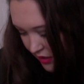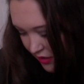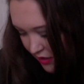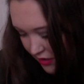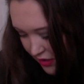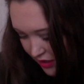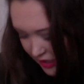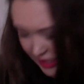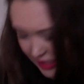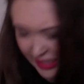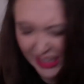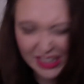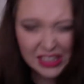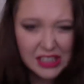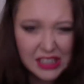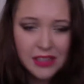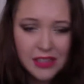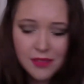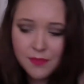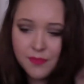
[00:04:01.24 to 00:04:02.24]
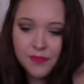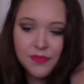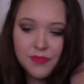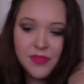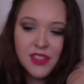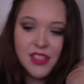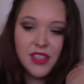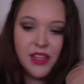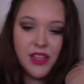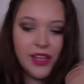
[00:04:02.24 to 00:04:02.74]
Delaney.
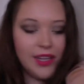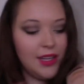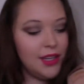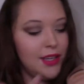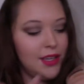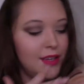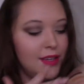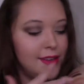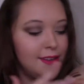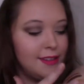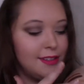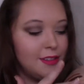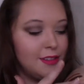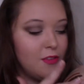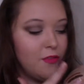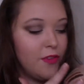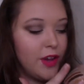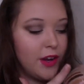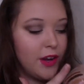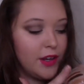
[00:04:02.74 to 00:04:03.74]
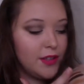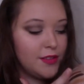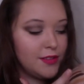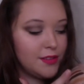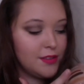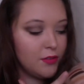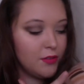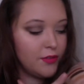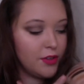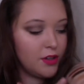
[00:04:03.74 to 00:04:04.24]
It is very
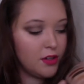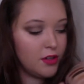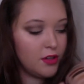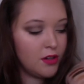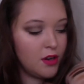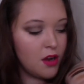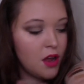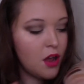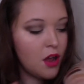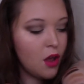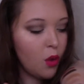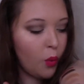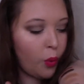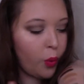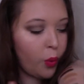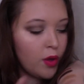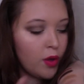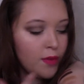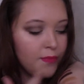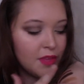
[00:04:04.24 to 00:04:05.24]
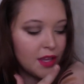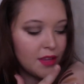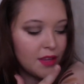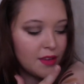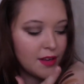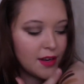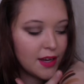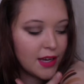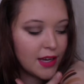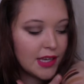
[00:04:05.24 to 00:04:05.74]
silver. It's
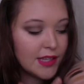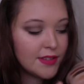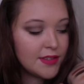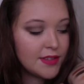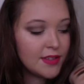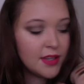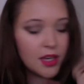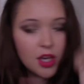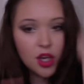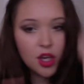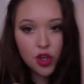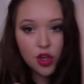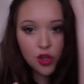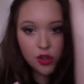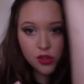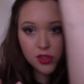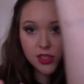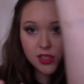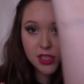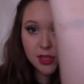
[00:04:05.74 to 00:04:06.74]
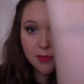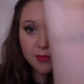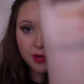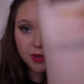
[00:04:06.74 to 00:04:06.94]
a nice deep